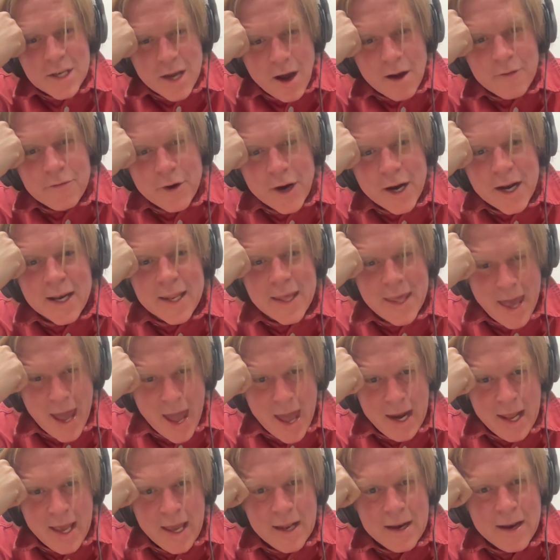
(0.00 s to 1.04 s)
cover it,
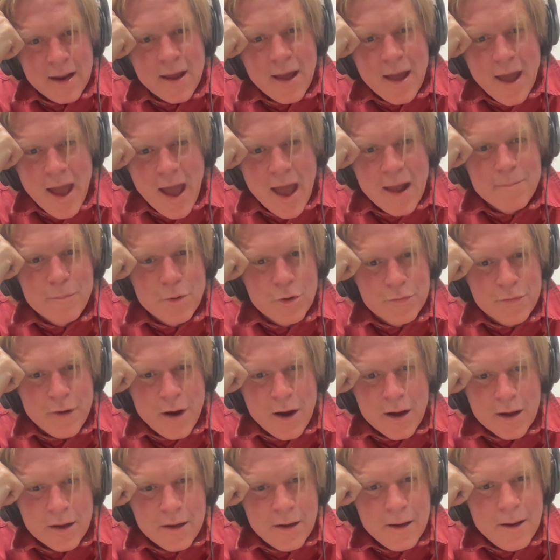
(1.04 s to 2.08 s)
get it, and move
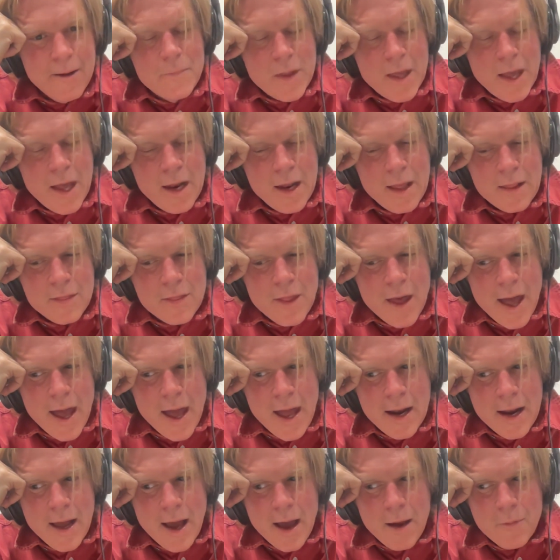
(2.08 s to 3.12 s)
on.
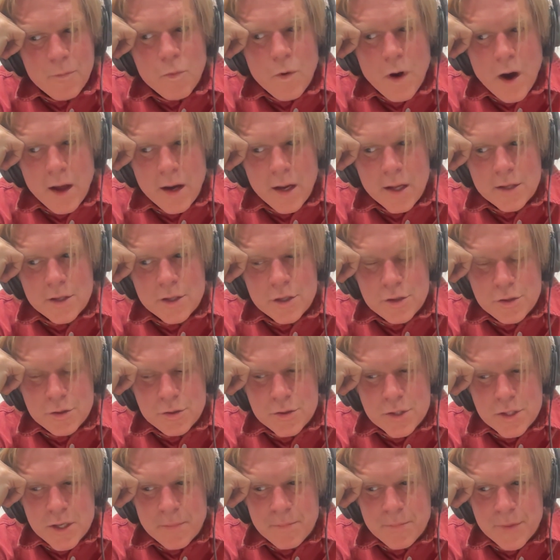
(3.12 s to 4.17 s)
And I wanted to
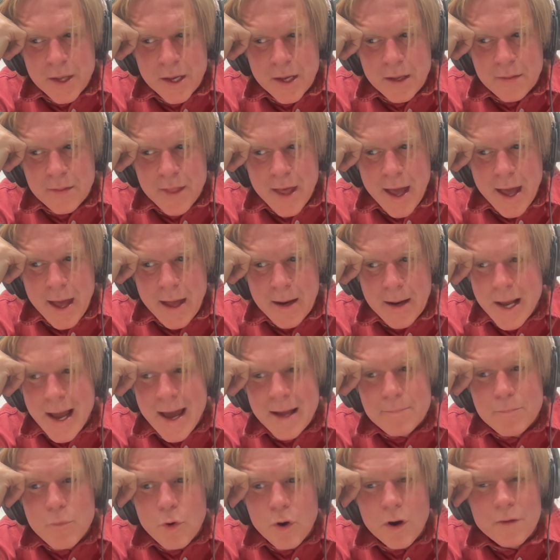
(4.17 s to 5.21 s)
do something that
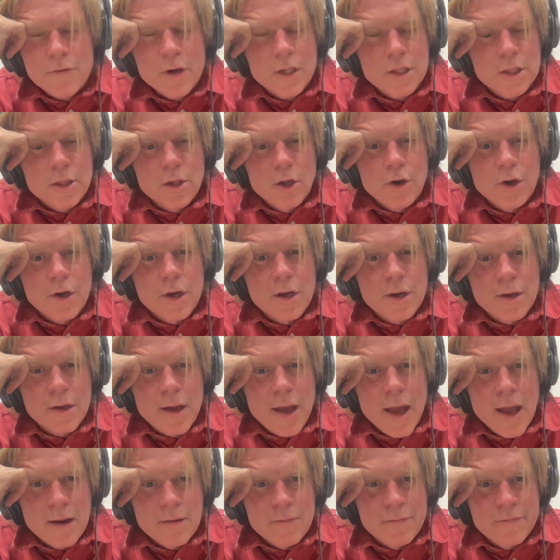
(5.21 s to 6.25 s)
had more of a look
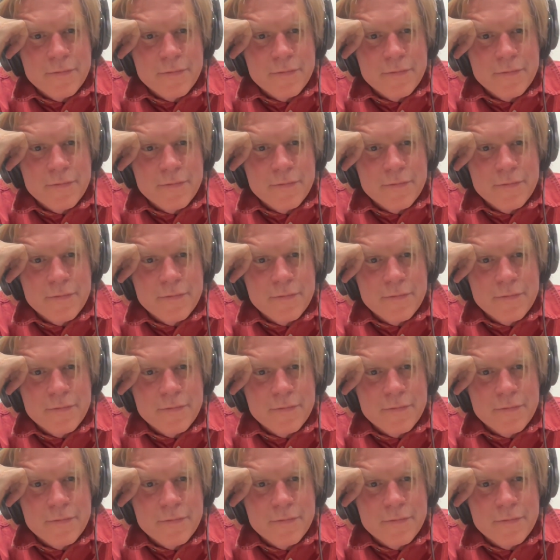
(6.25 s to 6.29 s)
and